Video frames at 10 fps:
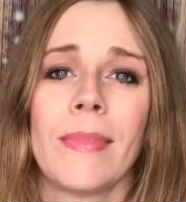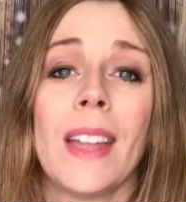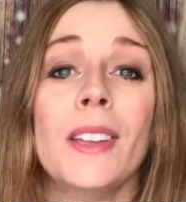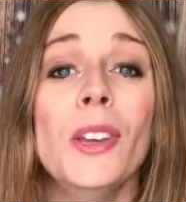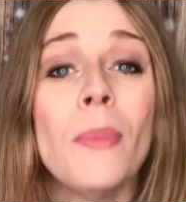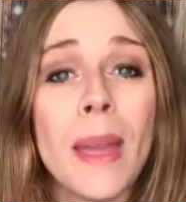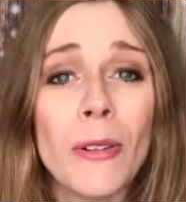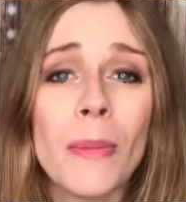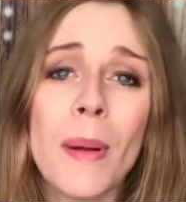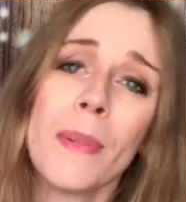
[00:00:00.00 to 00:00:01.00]
You may
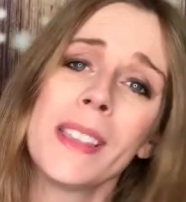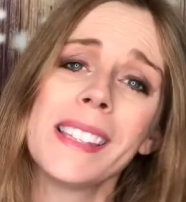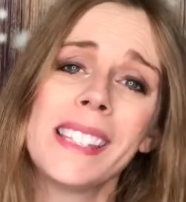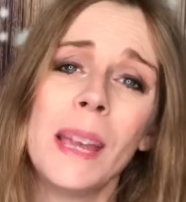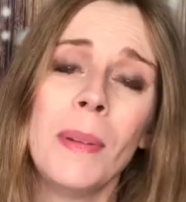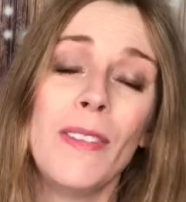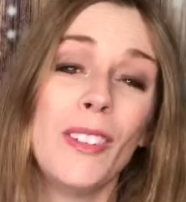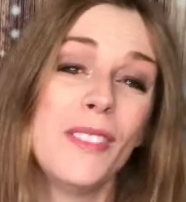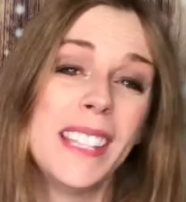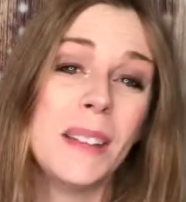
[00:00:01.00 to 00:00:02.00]
remember this tip if
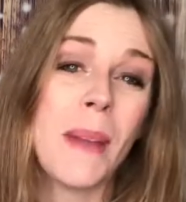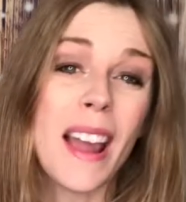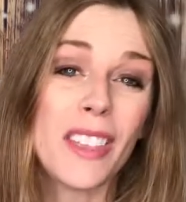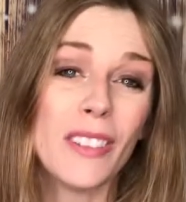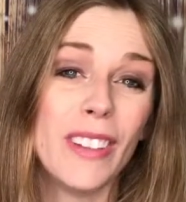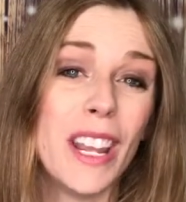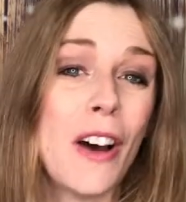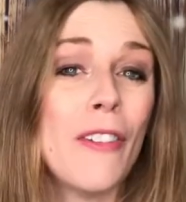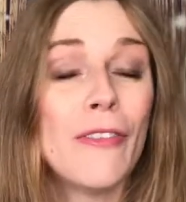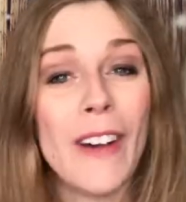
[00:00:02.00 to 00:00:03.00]
you've seen my other
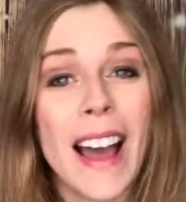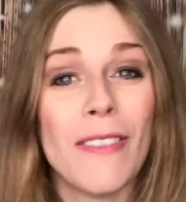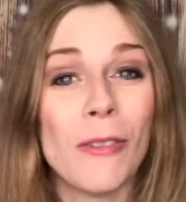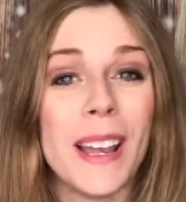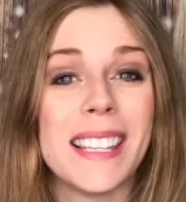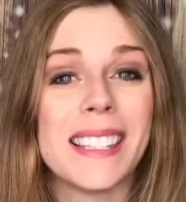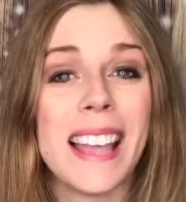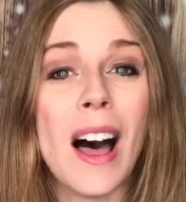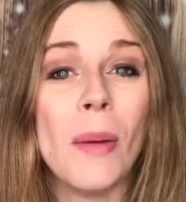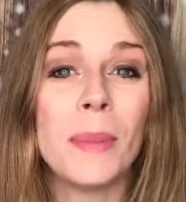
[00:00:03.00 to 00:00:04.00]
video, 5 ways to
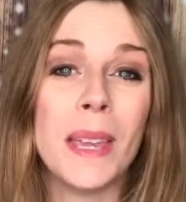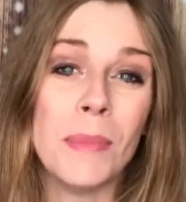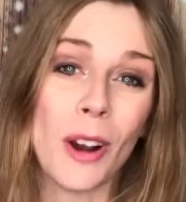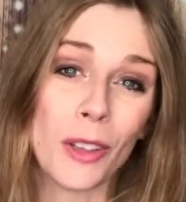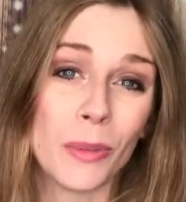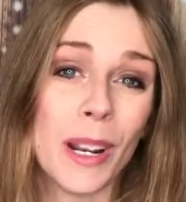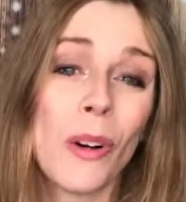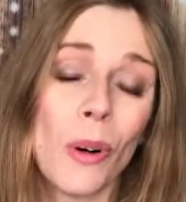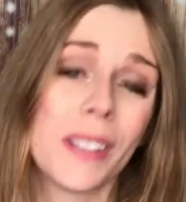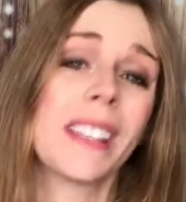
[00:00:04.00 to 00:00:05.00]
help keep your arthritic
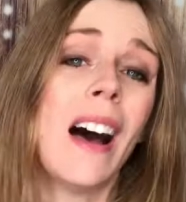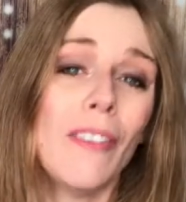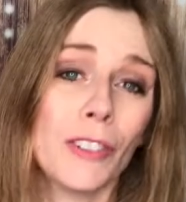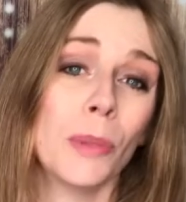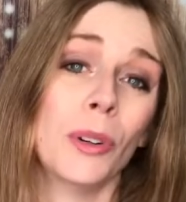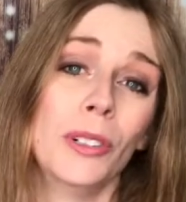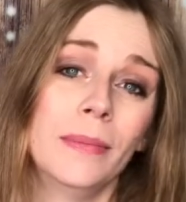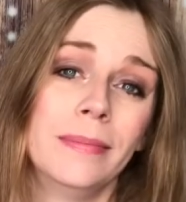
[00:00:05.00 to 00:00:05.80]
horse comfortable.